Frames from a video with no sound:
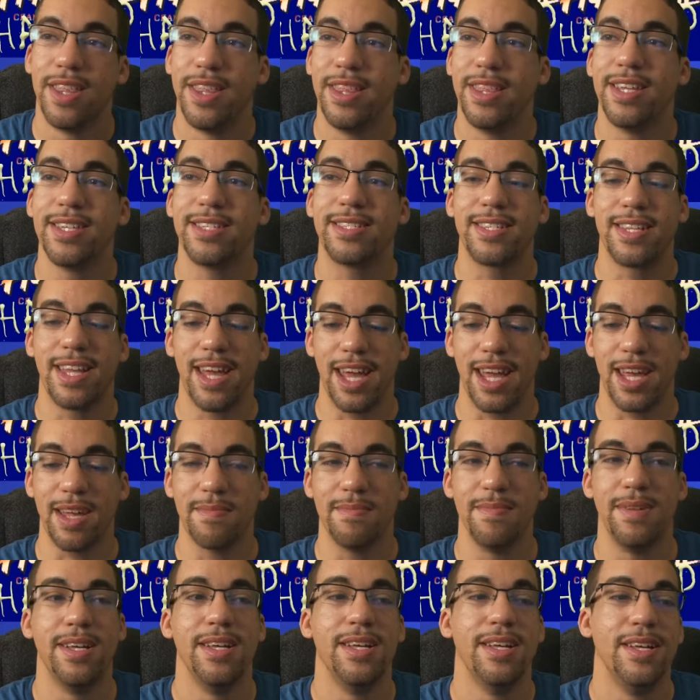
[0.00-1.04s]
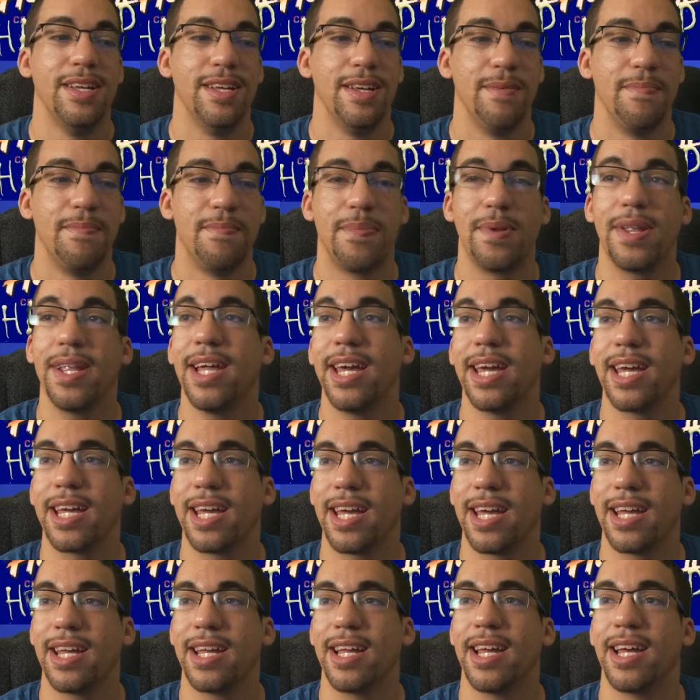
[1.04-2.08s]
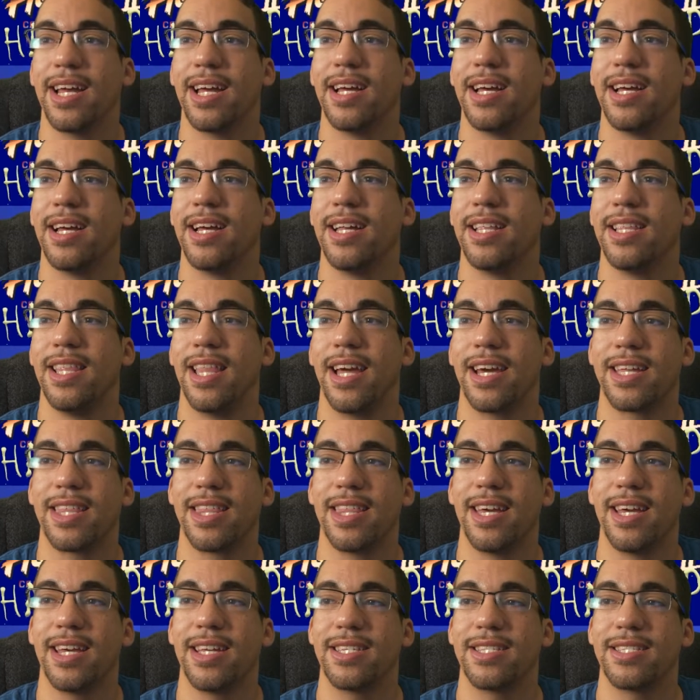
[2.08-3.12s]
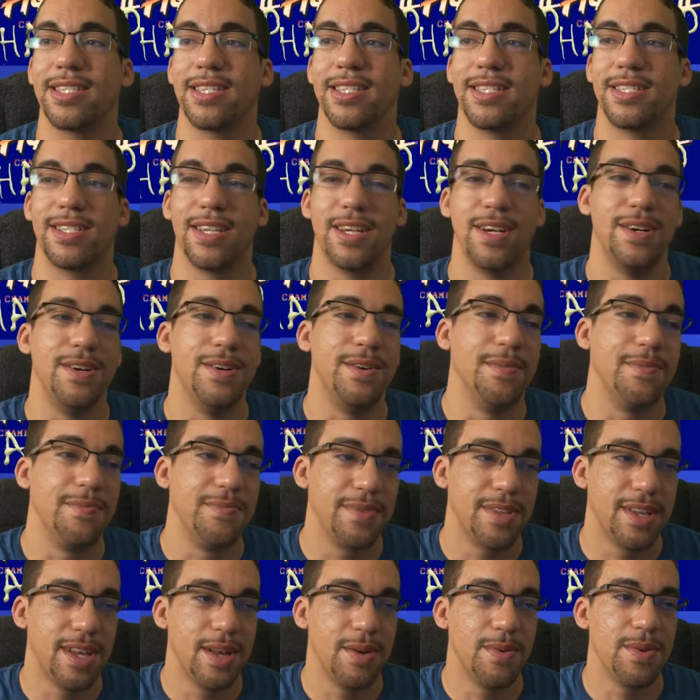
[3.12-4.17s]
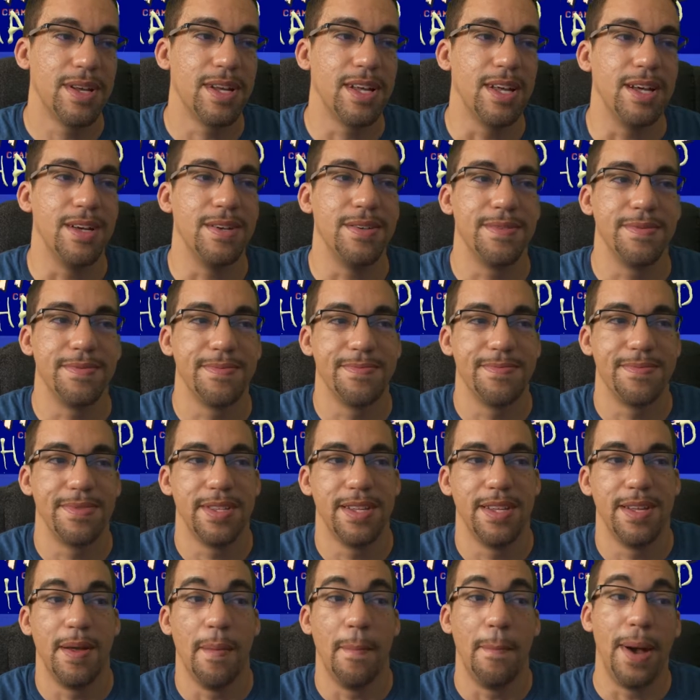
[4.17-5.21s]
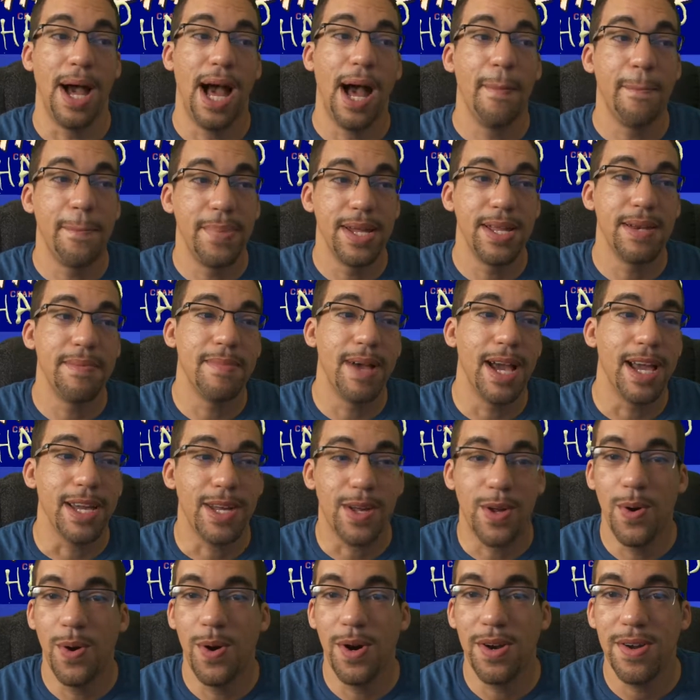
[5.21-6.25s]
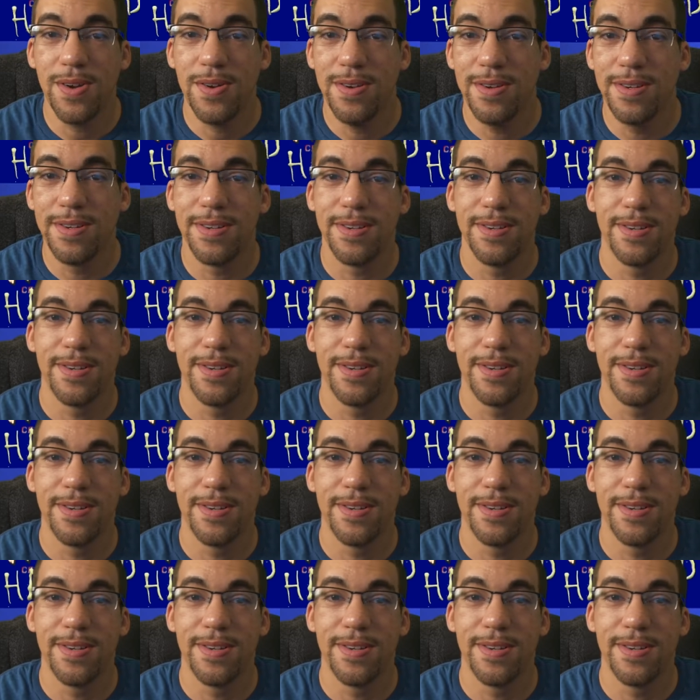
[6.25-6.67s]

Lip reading: this game playing it like this. So here we go. Pop in my quarter.